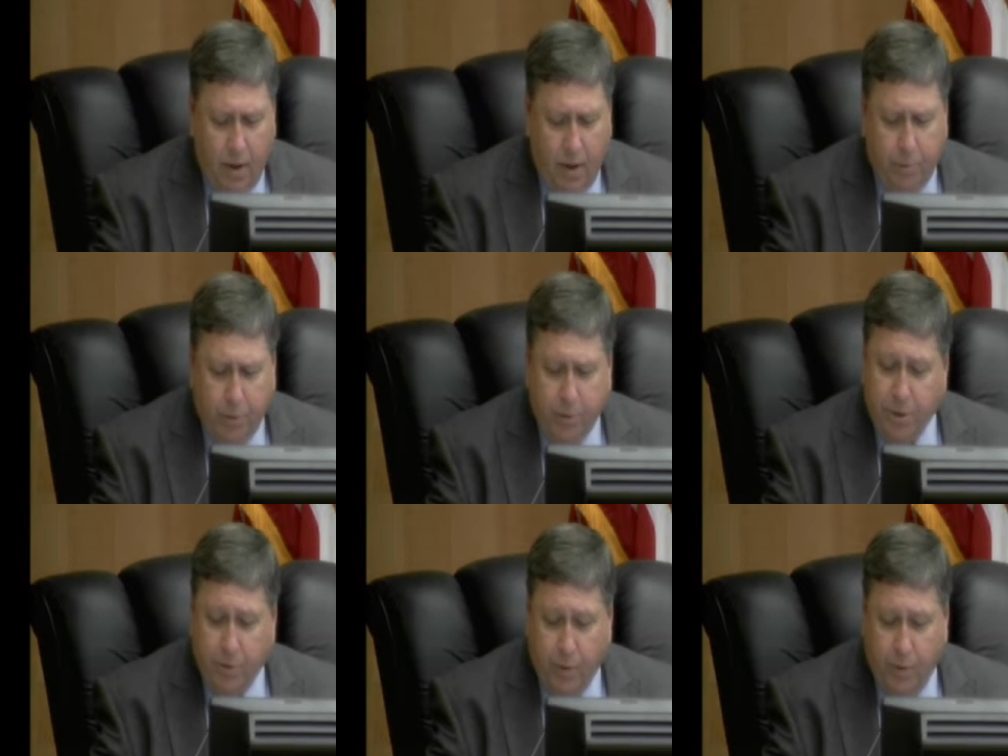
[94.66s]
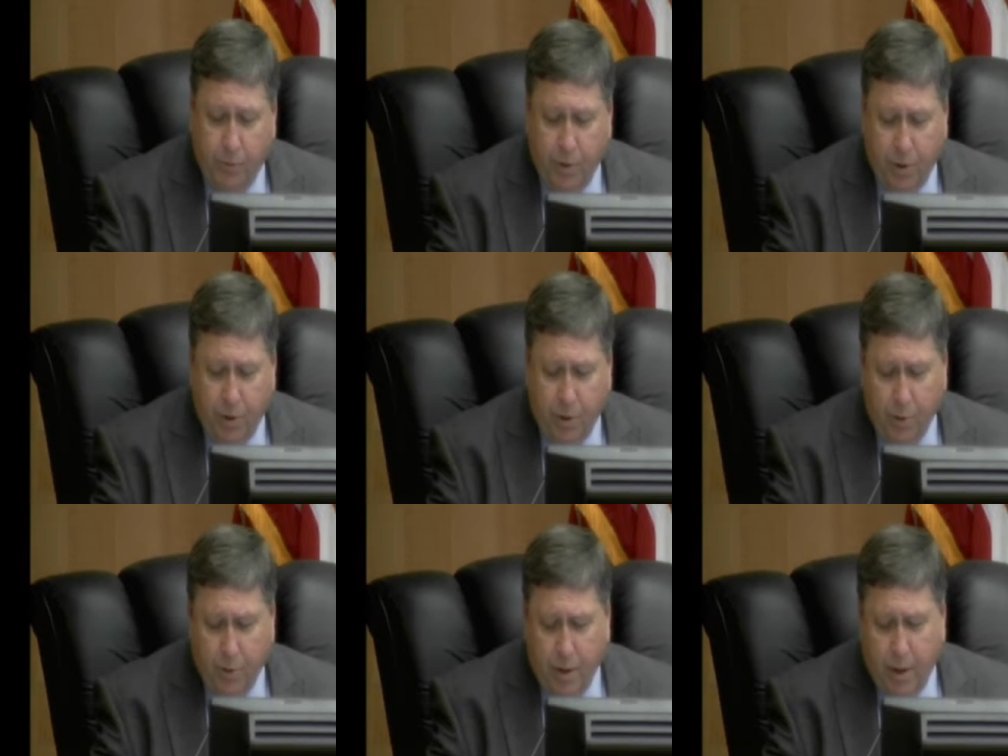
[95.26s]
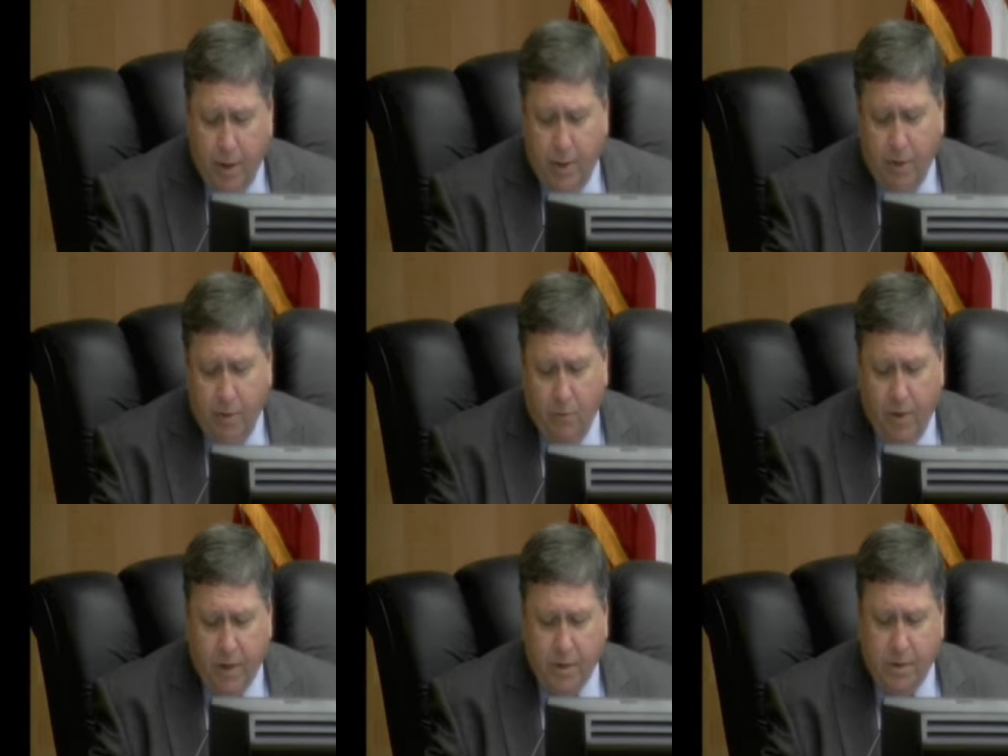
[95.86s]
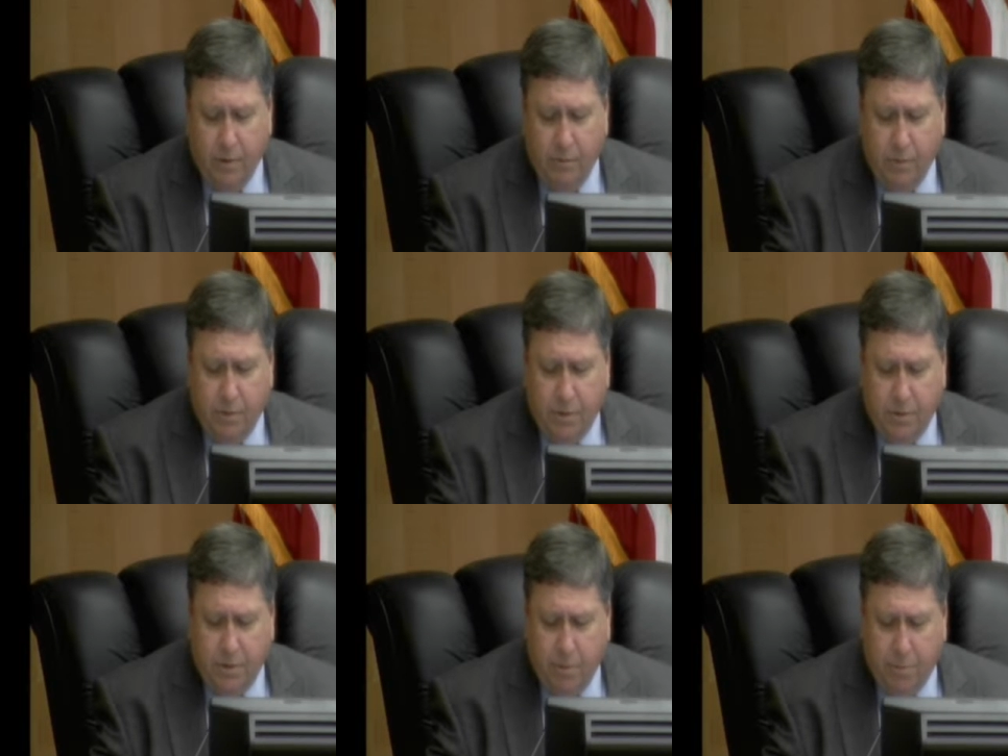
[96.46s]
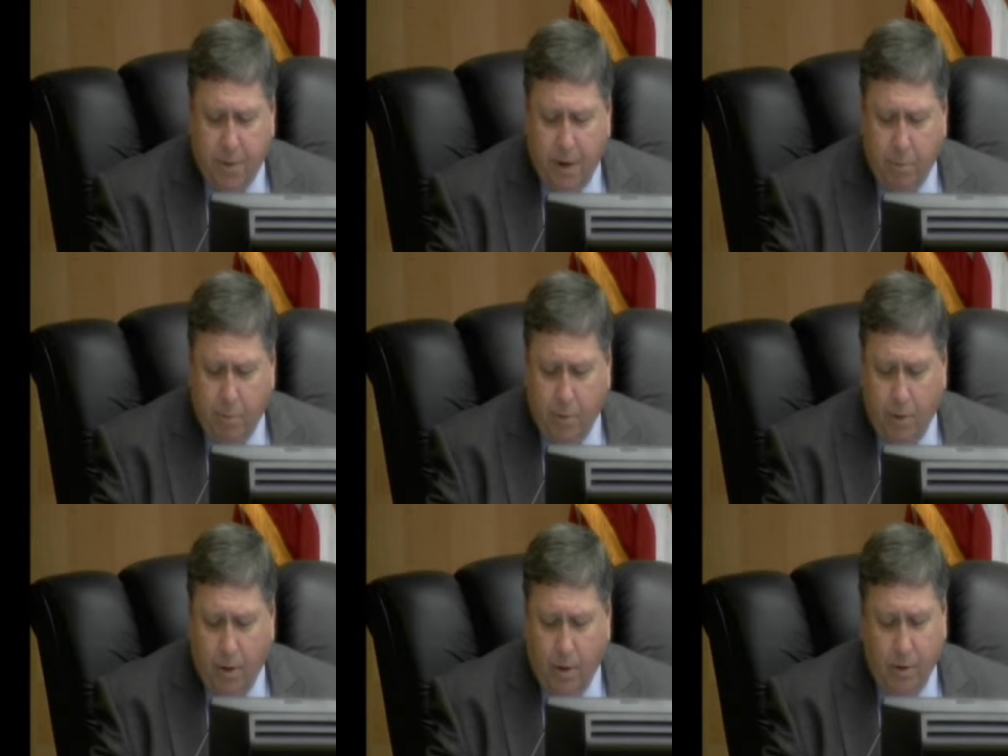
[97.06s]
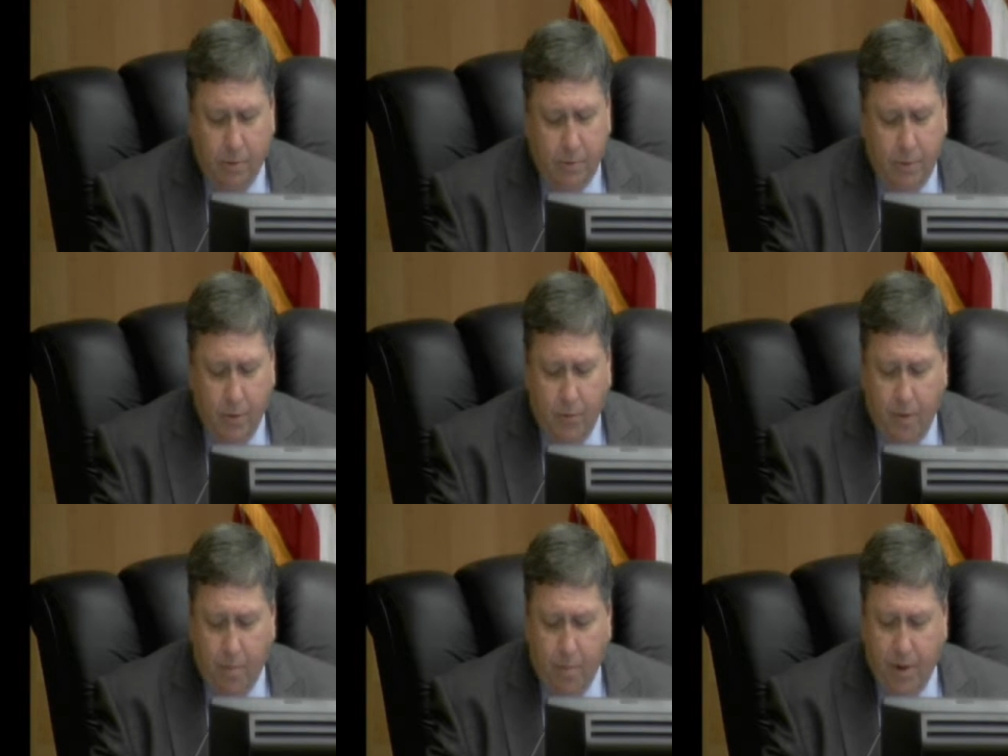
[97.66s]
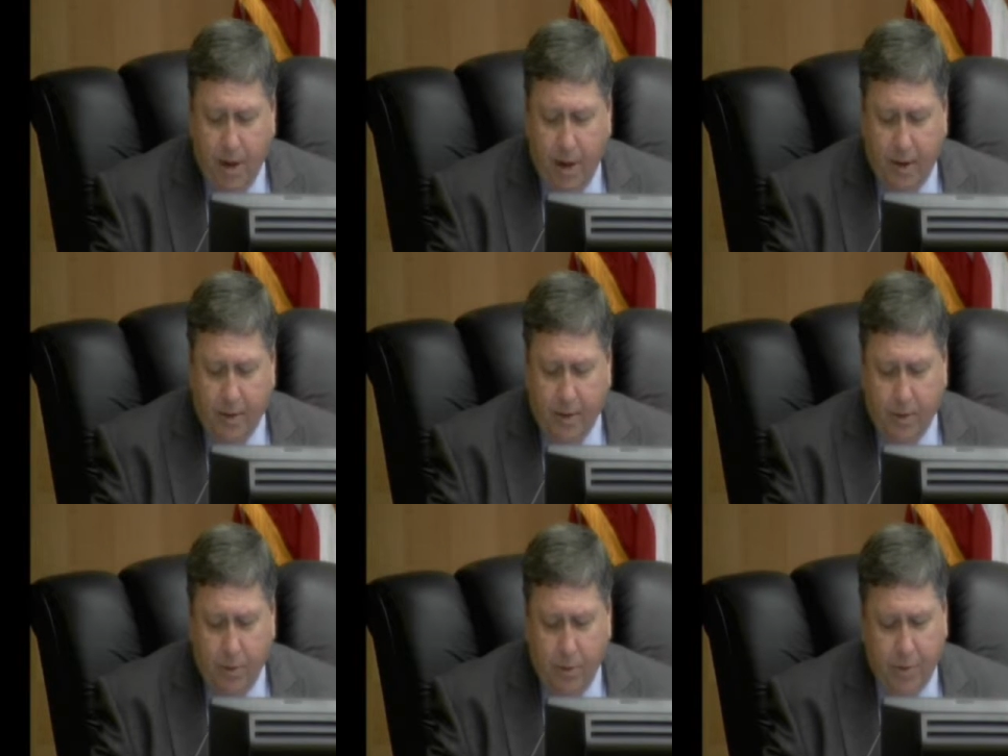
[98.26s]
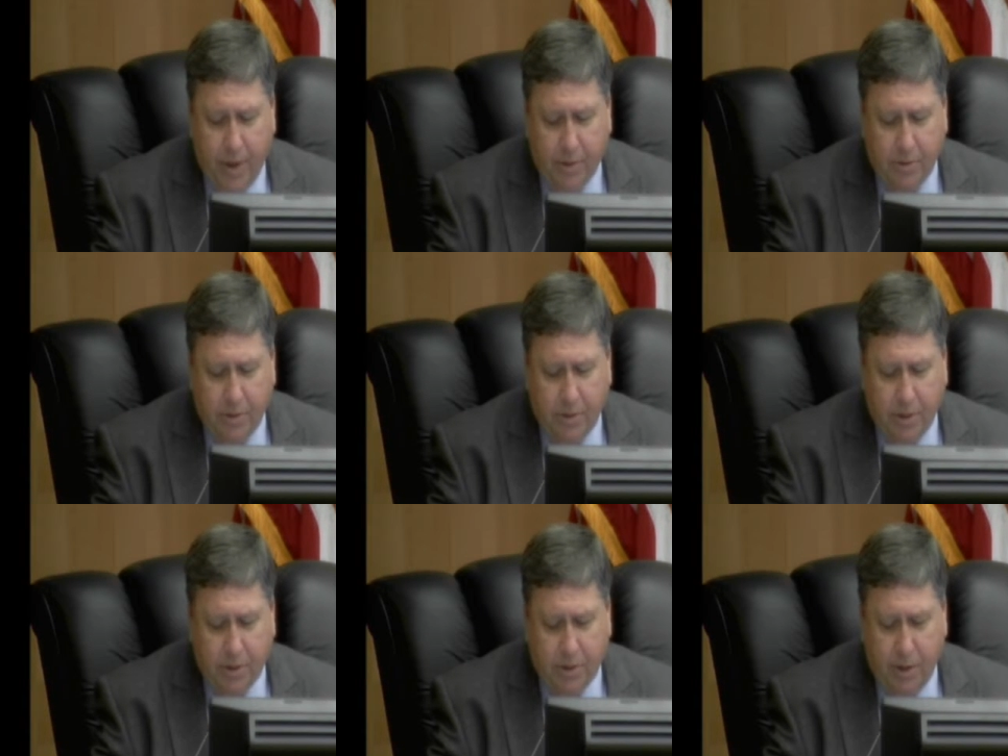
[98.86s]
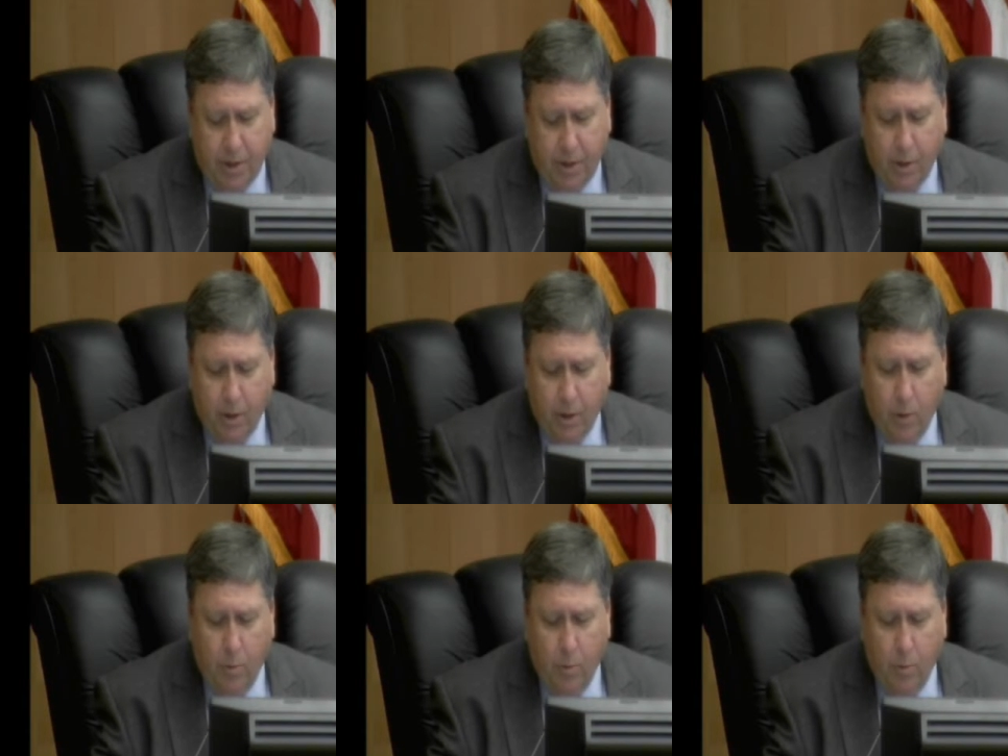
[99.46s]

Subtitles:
person to review the events of November the 9th, 2016,